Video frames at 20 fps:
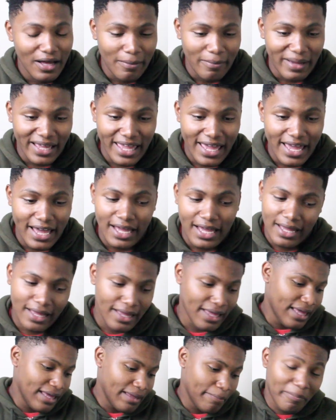But yeah,
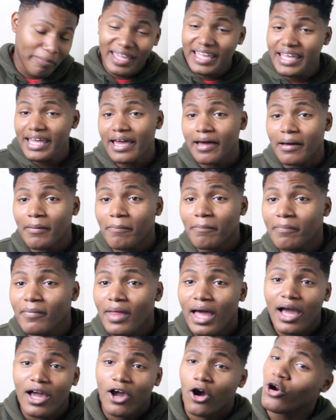beat him.
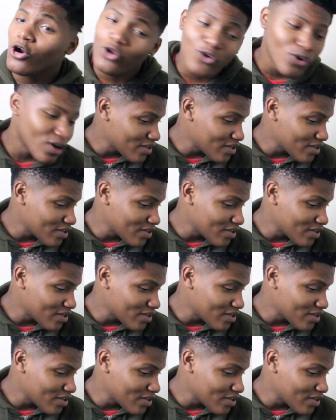Go to